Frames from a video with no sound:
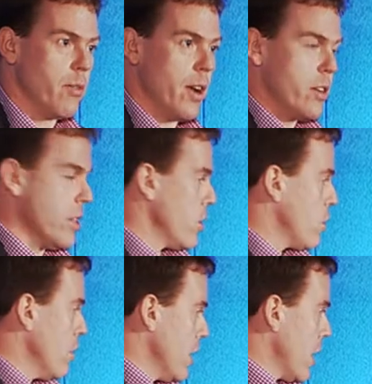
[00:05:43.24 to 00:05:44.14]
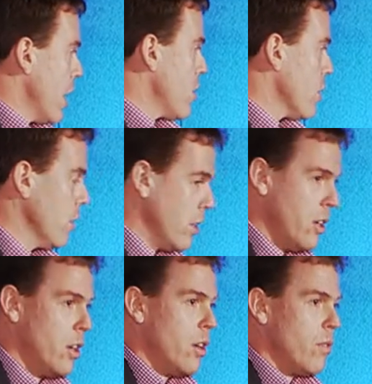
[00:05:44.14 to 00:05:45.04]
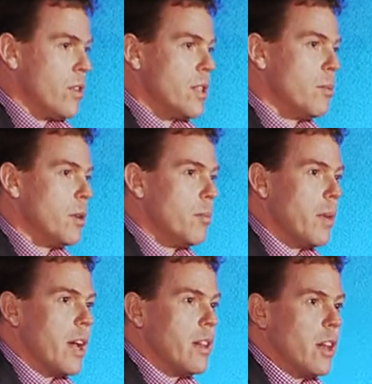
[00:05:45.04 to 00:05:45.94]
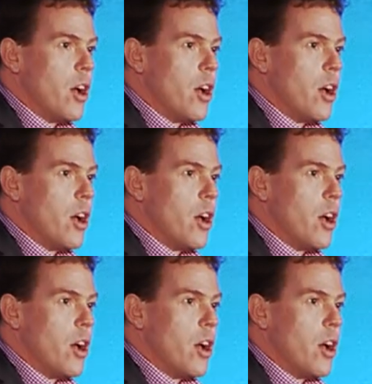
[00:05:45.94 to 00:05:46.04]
around instrumentation for Dublin Bay and the